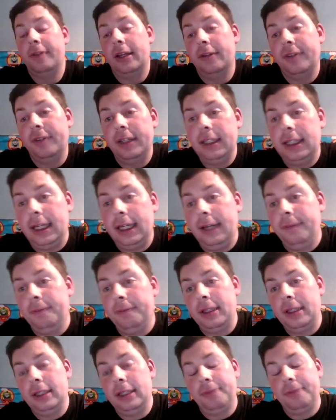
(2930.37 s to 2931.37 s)
I think
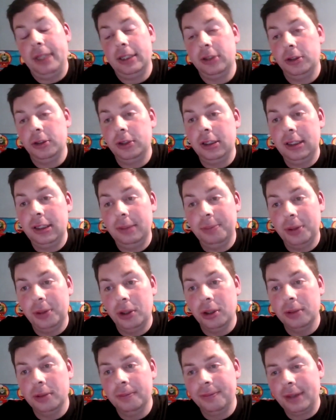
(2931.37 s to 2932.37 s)
this was an
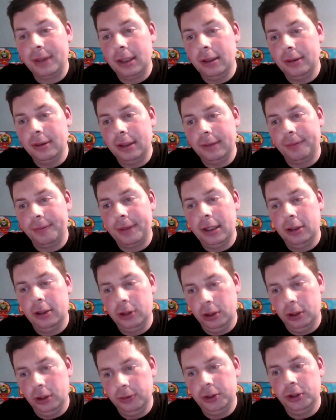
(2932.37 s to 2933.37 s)
important.
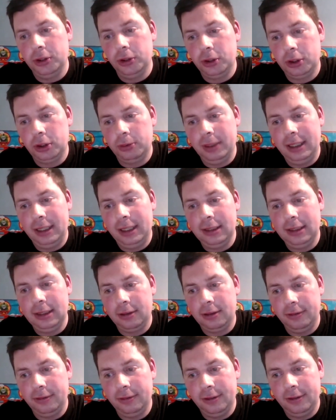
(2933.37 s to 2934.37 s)
Although the results weren't the
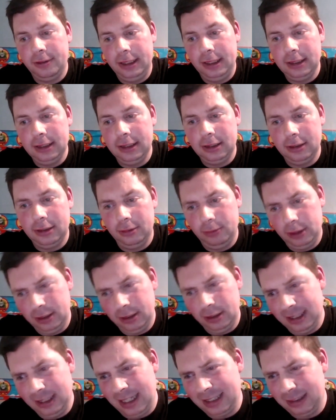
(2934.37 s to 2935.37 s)
greatest, and we
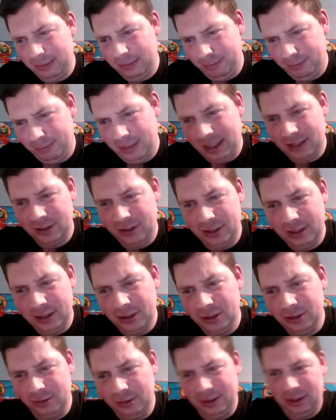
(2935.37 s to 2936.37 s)
can add
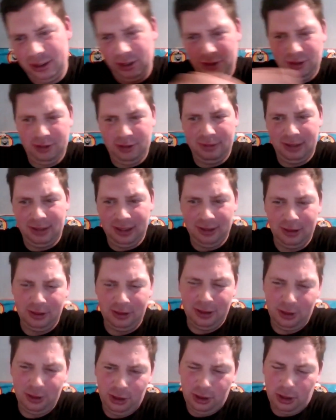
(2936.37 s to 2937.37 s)
Maxfield, which is, I
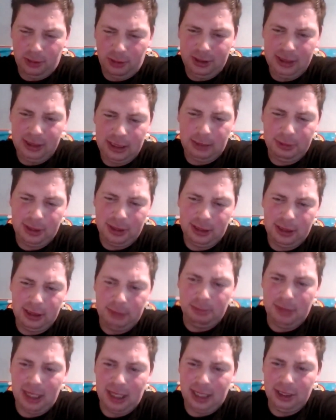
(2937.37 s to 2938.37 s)
know you're going to that
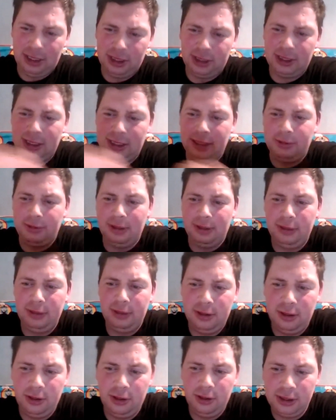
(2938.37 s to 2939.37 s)
in March, isn't it, when we
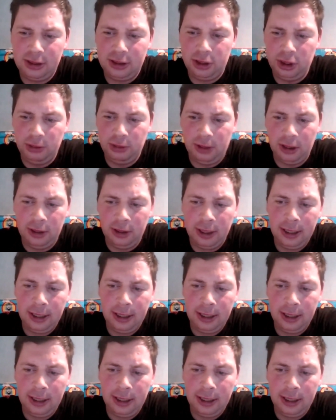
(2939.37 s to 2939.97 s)
lose 2-1.